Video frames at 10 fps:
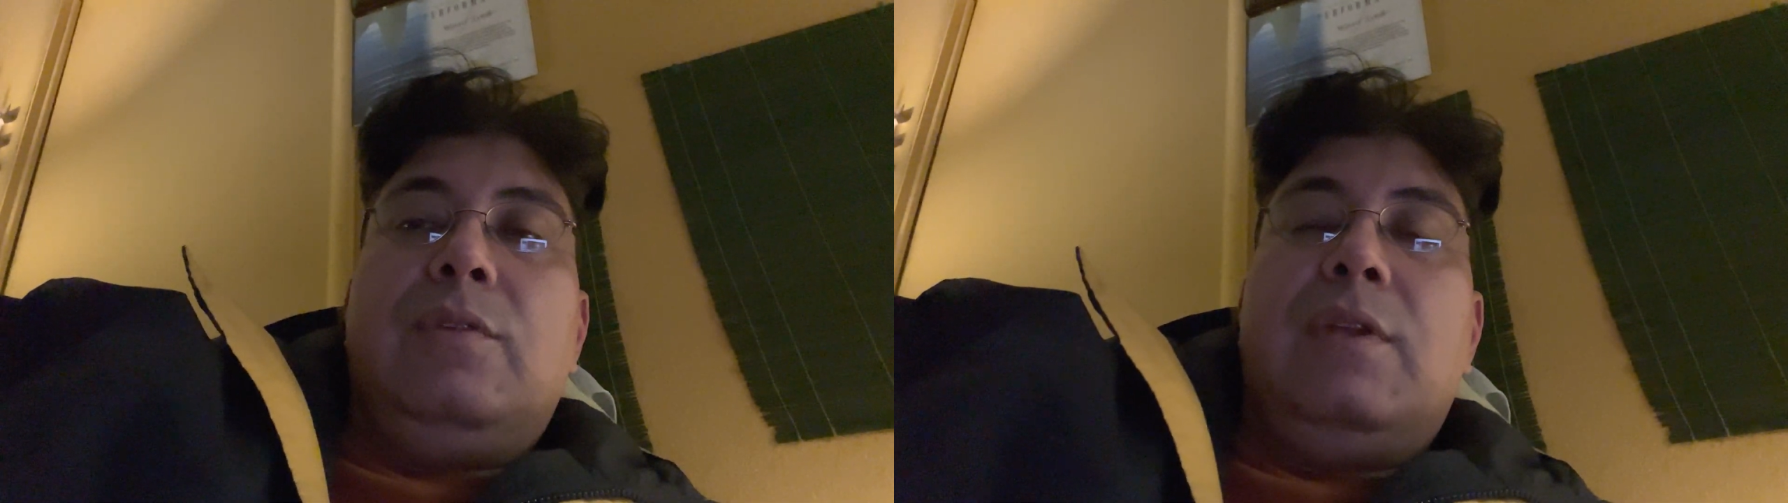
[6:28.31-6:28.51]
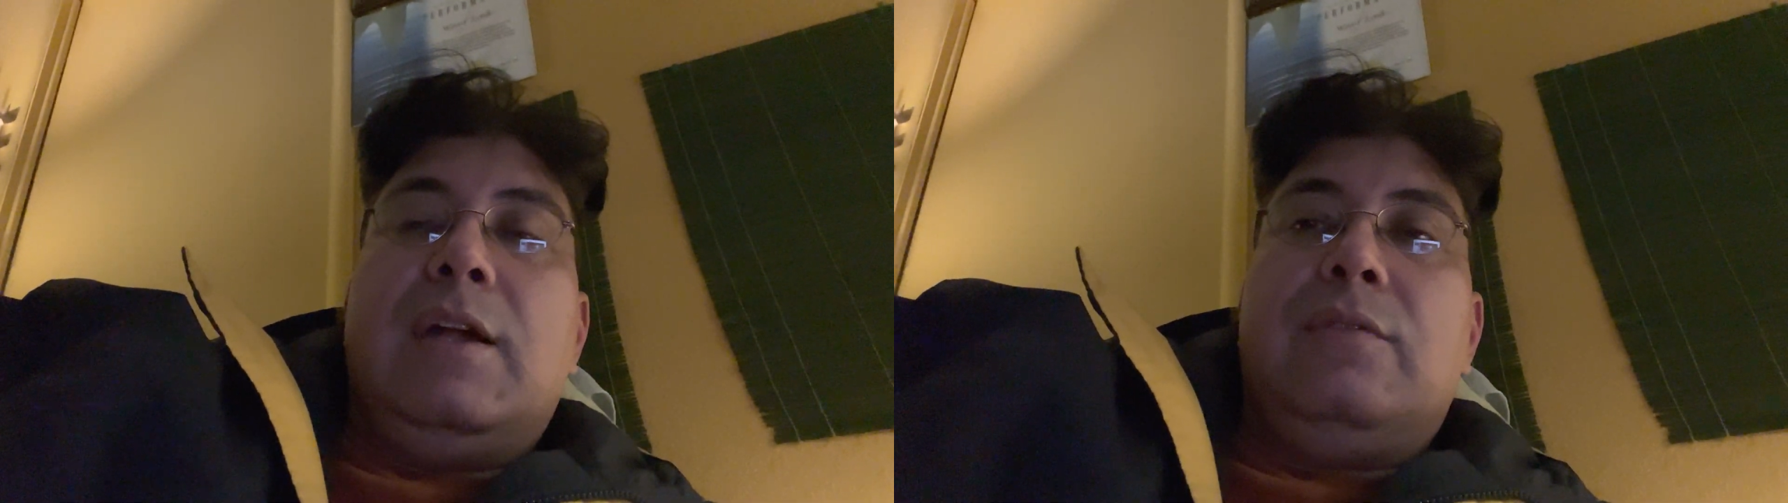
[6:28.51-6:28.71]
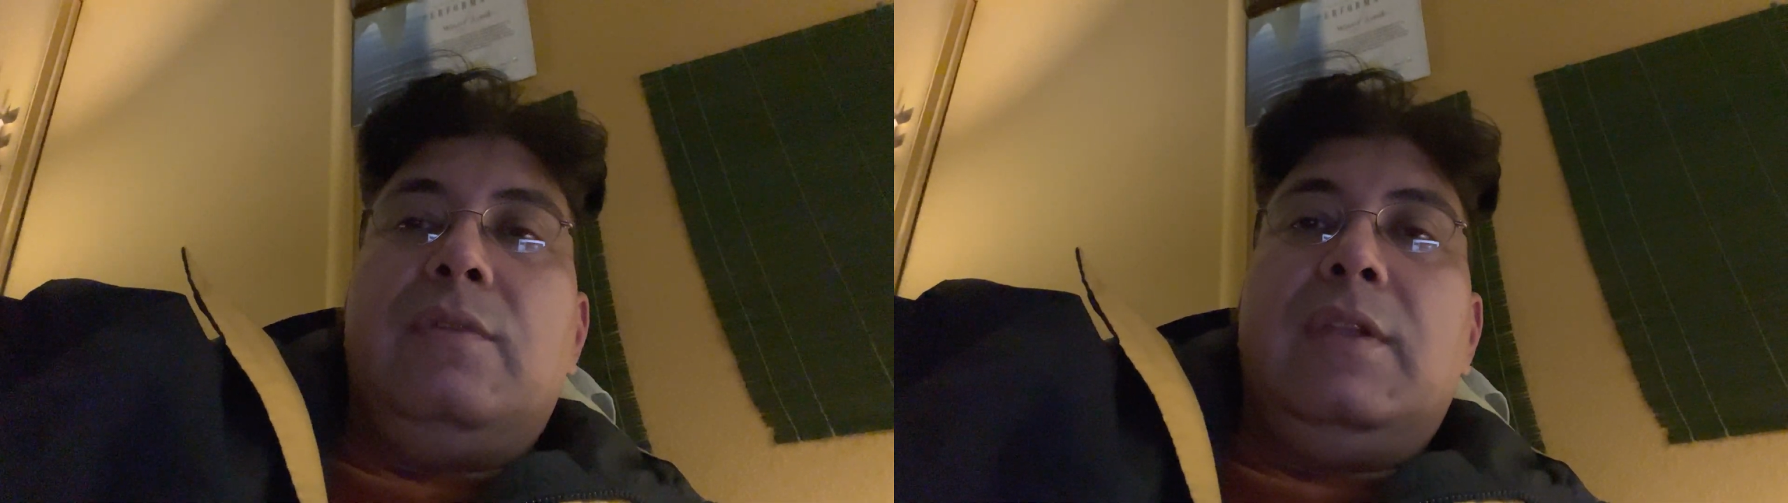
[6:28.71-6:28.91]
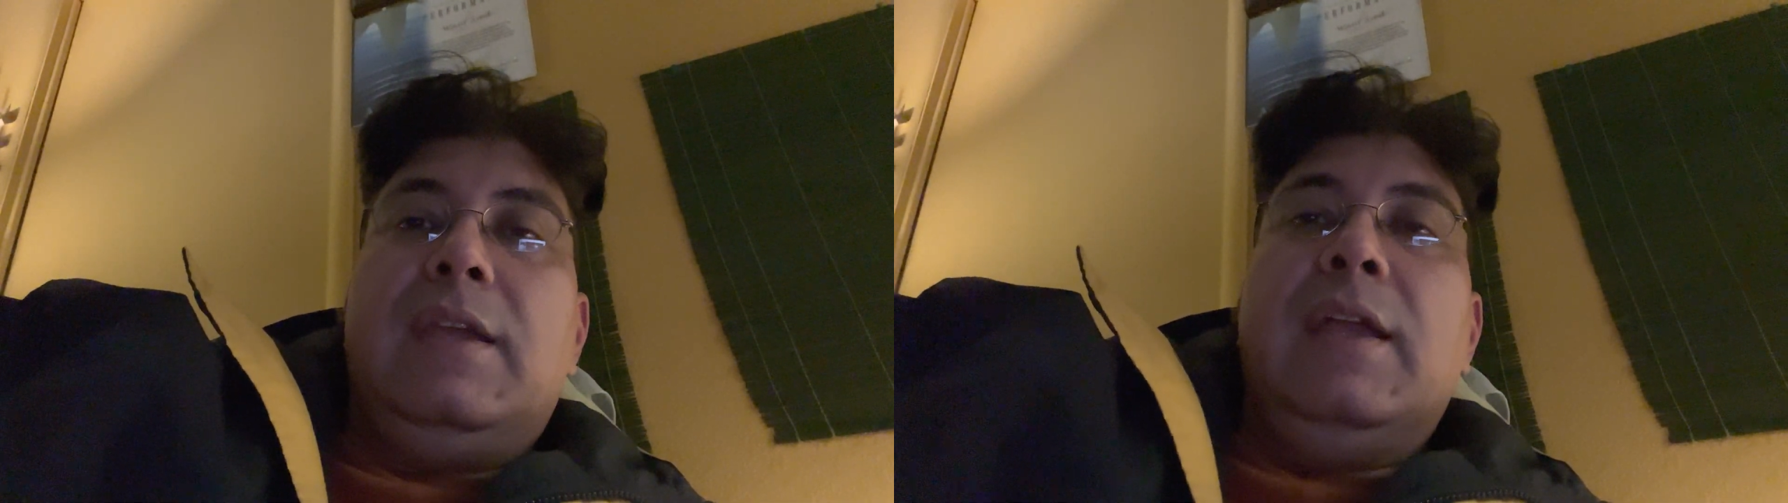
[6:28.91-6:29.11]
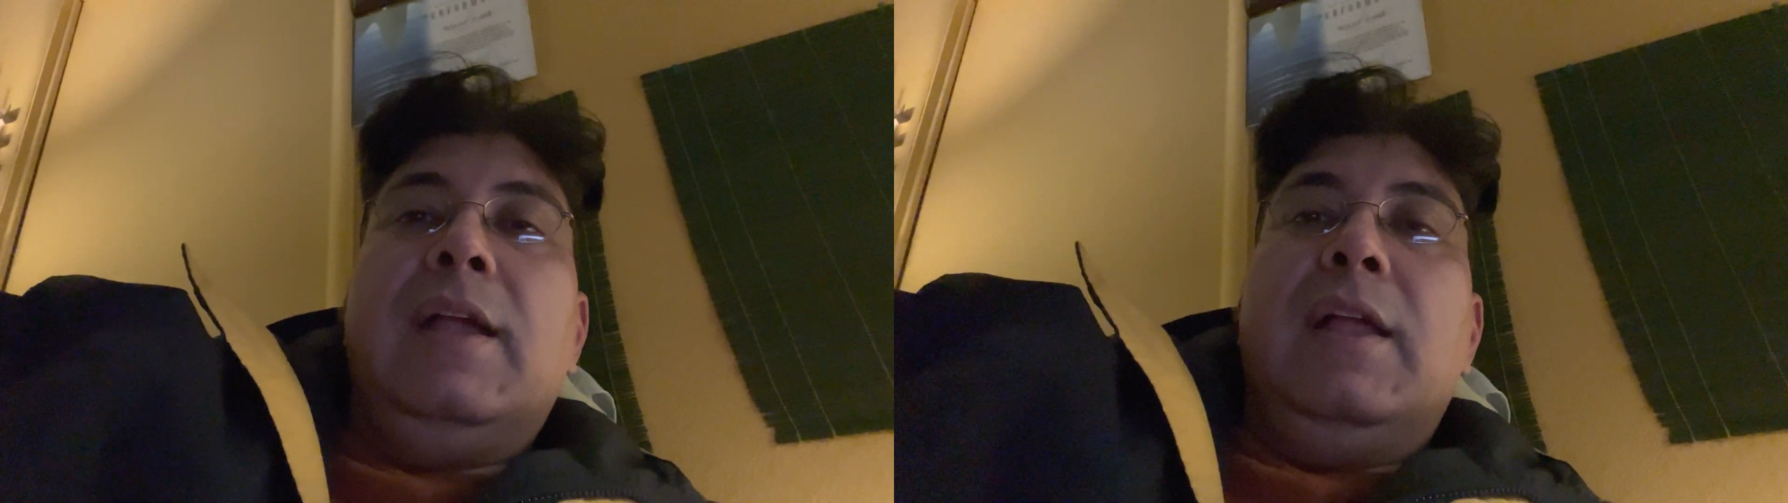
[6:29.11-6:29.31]
You're not
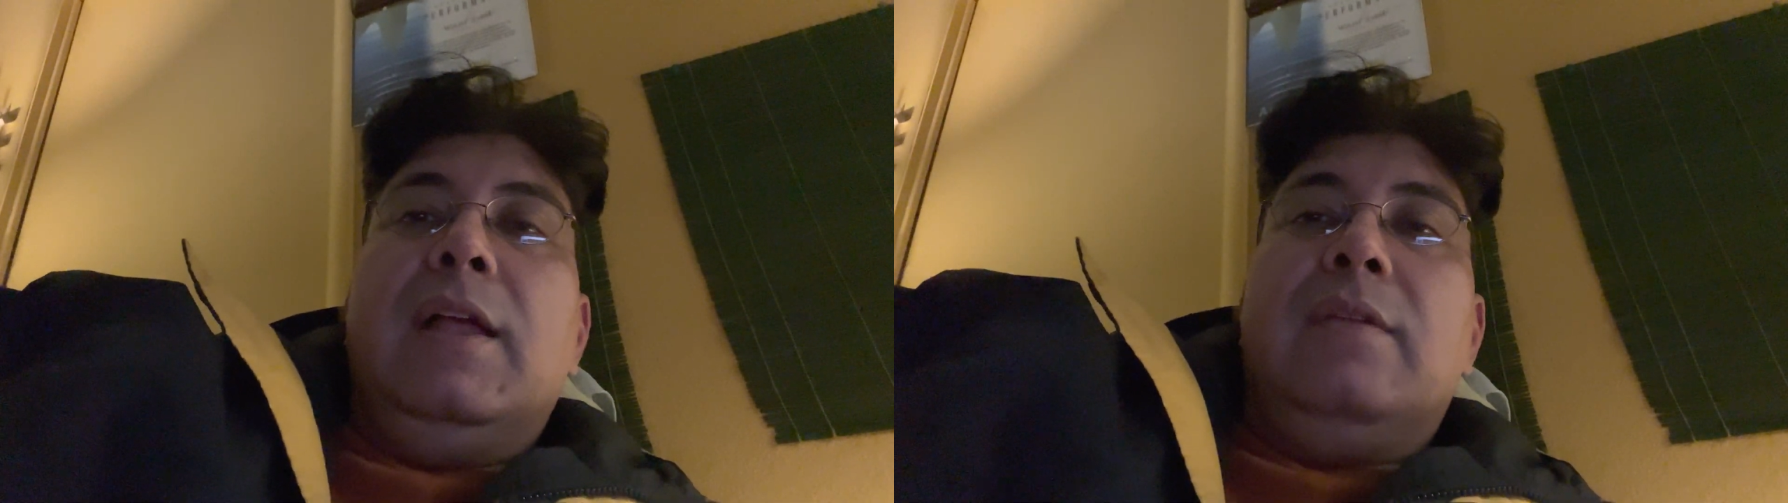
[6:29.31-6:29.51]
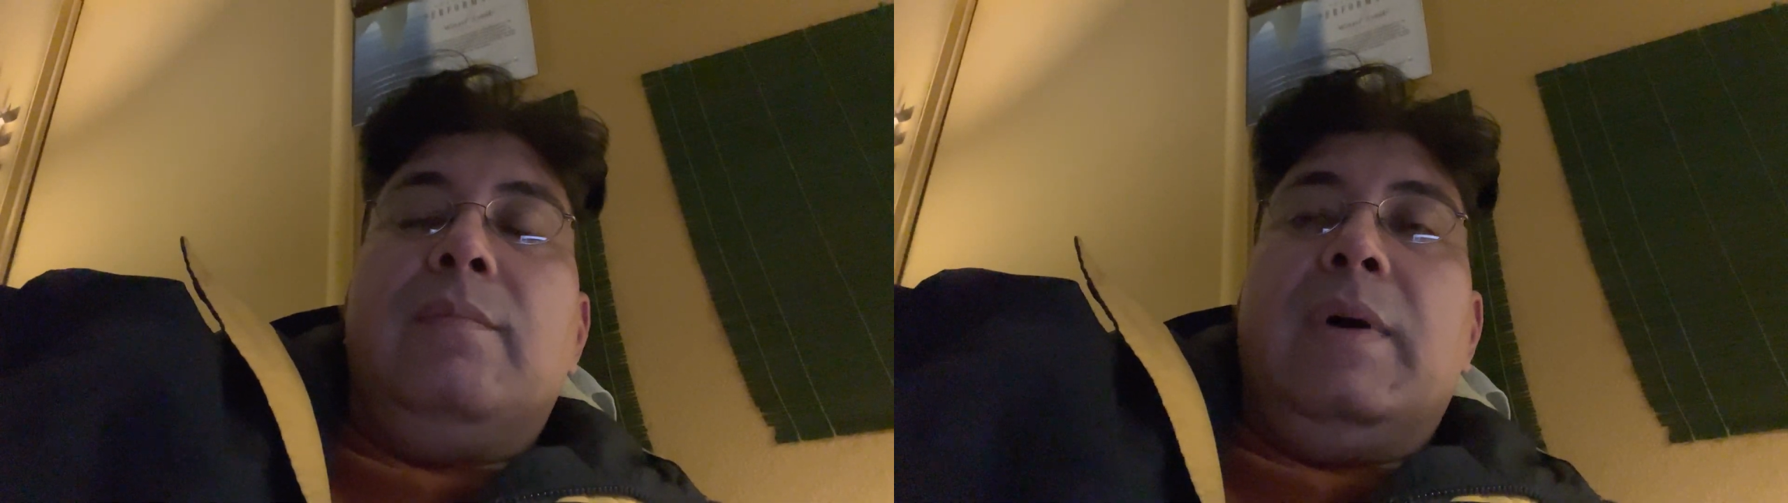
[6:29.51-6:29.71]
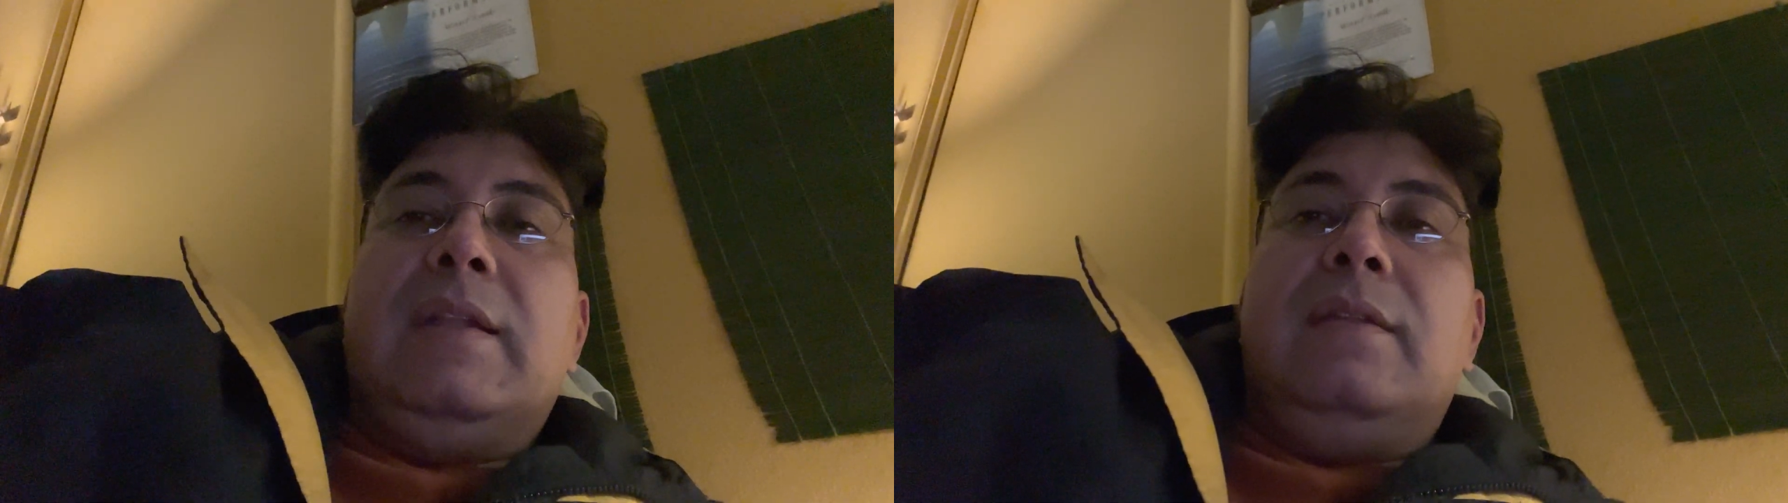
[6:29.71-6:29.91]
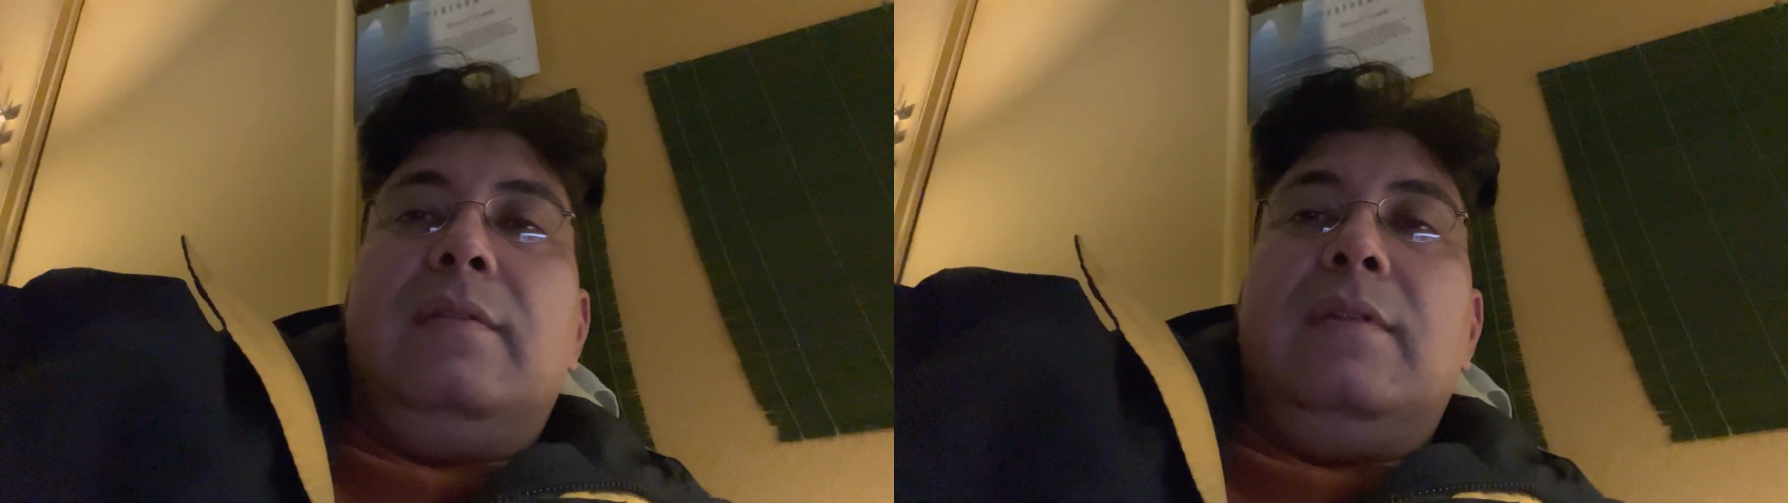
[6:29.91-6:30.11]
really, but